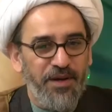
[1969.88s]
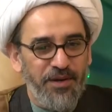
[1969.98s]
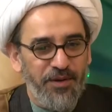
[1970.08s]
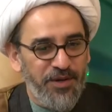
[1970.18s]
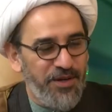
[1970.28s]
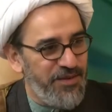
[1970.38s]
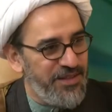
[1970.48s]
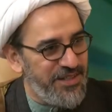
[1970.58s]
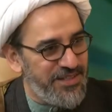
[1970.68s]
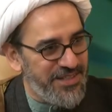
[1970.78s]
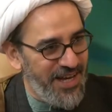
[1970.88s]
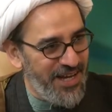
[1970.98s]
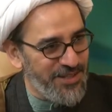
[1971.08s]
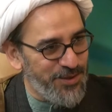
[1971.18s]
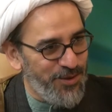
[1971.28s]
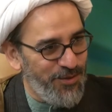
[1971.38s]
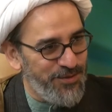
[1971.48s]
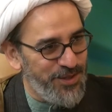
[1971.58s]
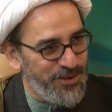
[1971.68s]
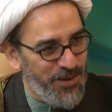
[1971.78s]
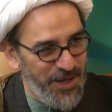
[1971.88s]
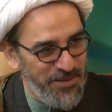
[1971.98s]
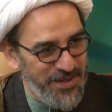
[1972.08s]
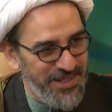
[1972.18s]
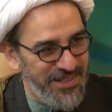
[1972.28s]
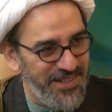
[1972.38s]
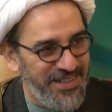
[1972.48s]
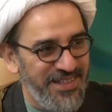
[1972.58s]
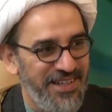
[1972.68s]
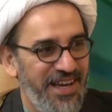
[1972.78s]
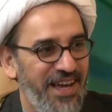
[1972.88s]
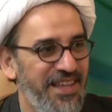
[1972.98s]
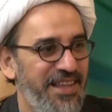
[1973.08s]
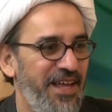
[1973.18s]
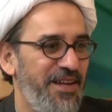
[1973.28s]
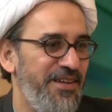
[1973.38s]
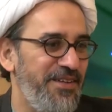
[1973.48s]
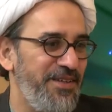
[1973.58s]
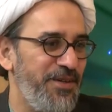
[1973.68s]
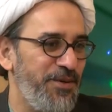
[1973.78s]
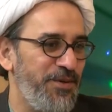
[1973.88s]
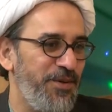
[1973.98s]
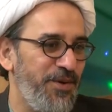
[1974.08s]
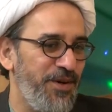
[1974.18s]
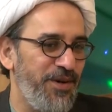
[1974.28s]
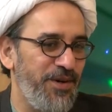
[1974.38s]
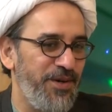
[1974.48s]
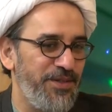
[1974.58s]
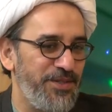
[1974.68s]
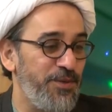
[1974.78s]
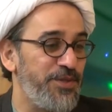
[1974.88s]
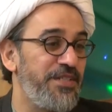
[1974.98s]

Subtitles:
you know, given this task of this baby, and then, you know, she was